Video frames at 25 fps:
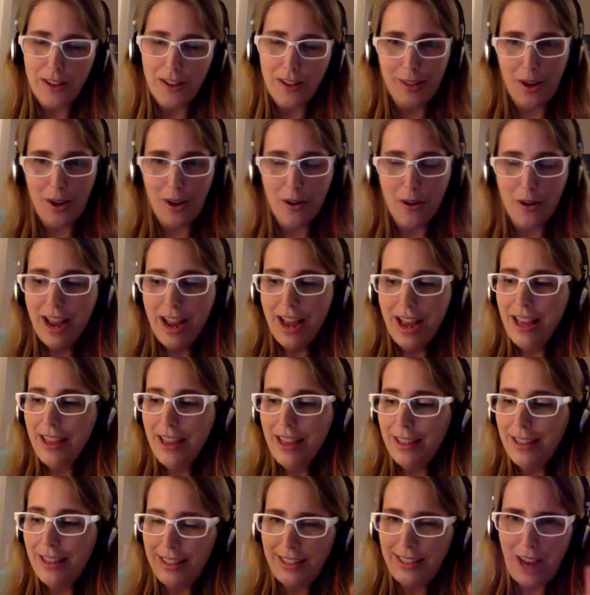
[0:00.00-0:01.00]
So
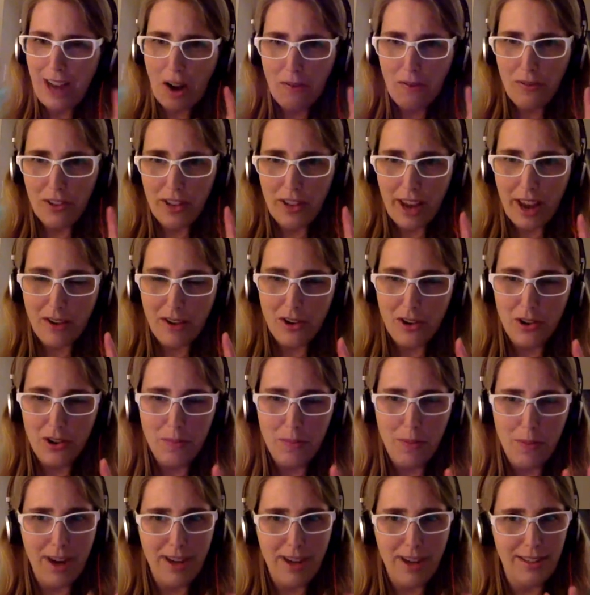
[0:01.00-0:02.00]
this has definitely entered
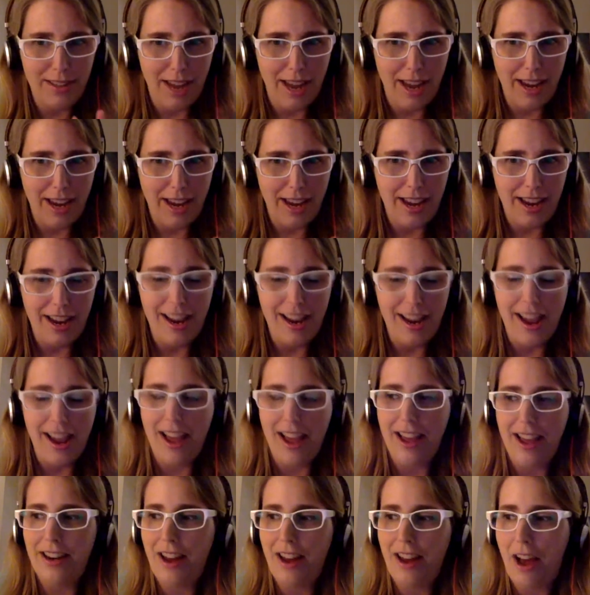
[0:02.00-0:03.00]
my psyche, and